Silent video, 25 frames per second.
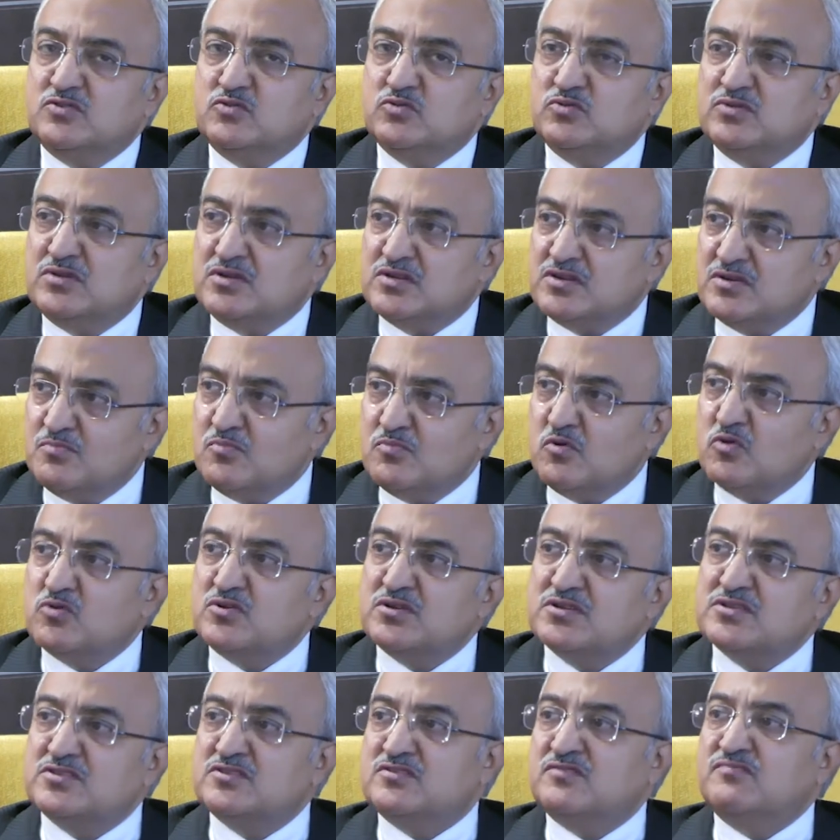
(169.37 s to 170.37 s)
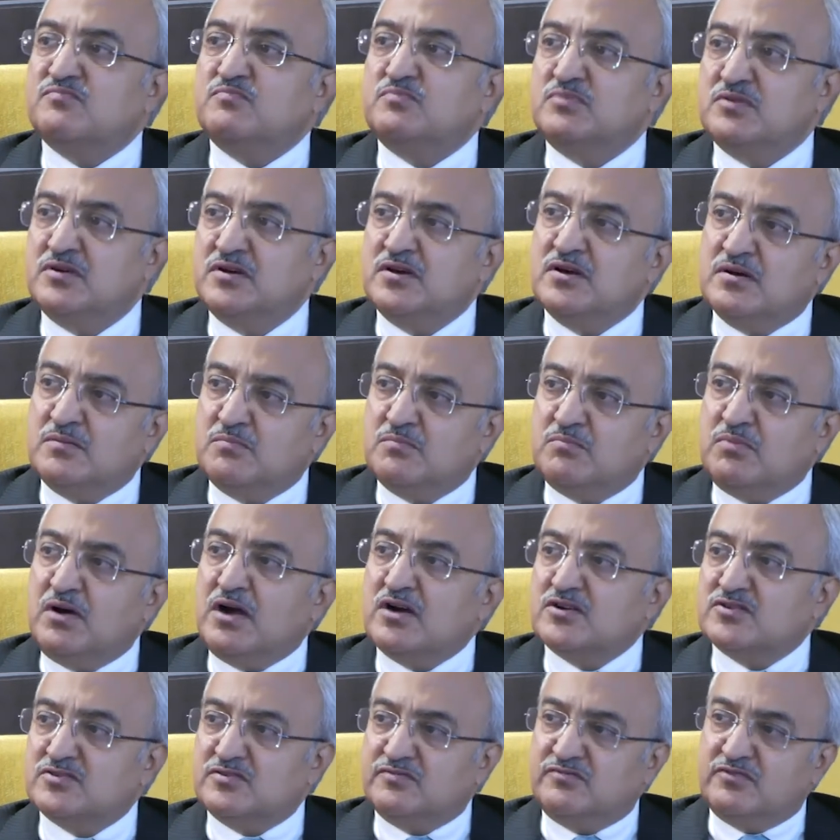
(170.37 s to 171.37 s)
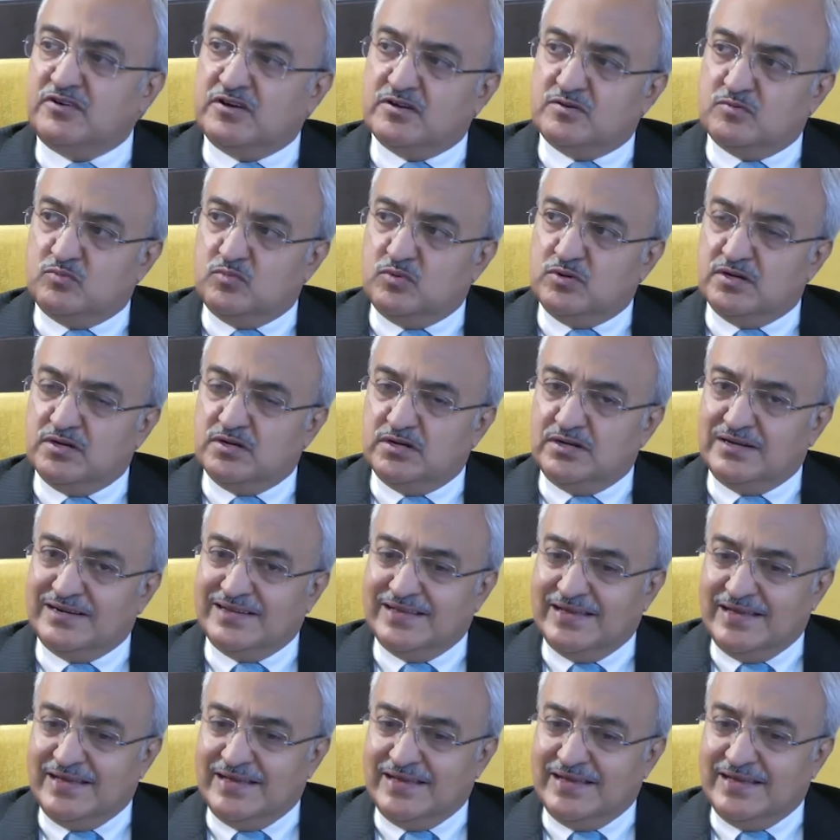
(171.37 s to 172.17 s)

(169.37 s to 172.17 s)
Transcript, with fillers: to the remotest of parts of our world.